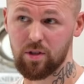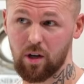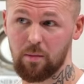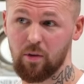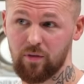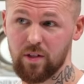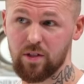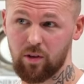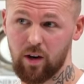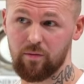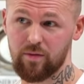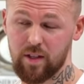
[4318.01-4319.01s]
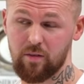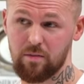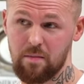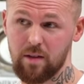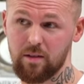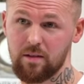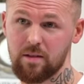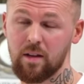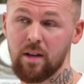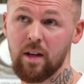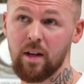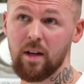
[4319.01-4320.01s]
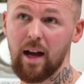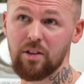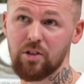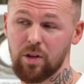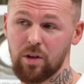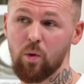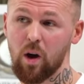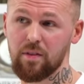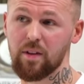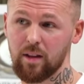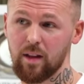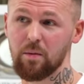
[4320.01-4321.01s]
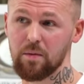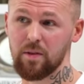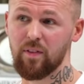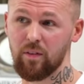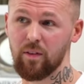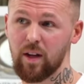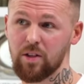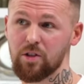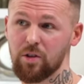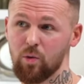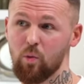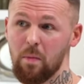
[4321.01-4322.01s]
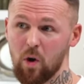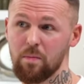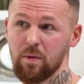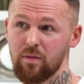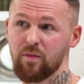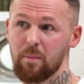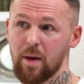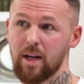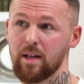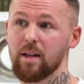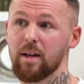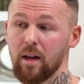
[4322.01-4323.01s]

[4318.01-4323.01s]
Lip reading: come off Instagram for 7 months. And do you know what? I think that was a foundational moment for me.